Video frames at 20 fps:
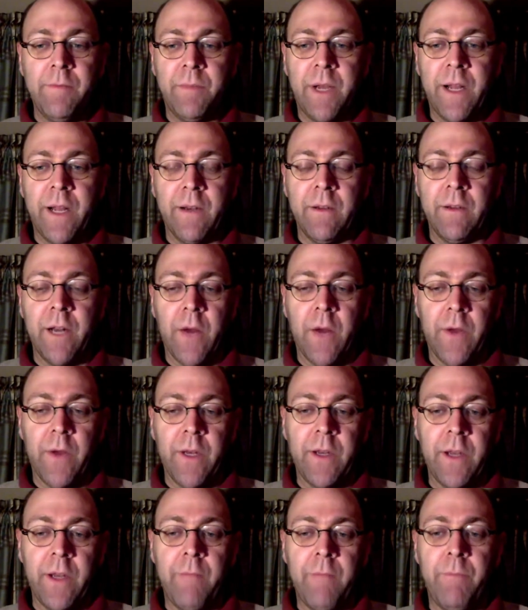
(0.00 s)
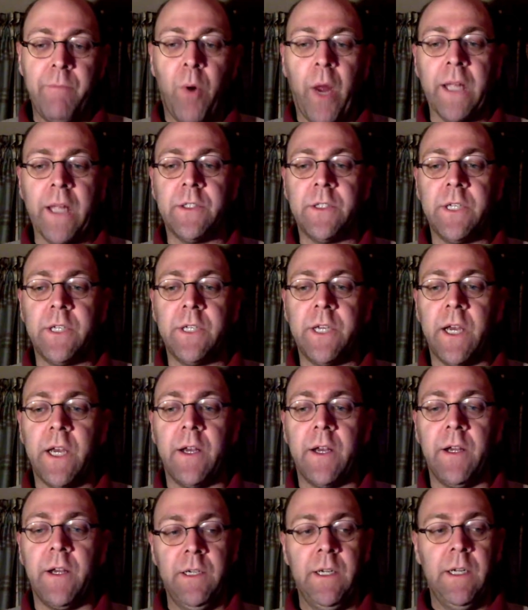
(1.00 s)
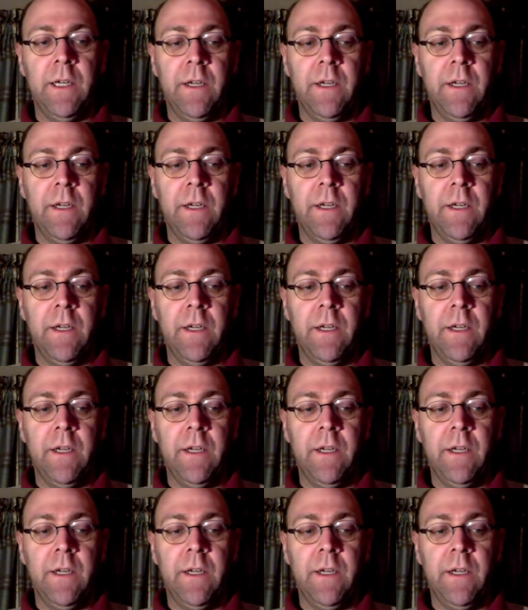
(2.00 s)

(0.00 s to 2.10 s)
But it points to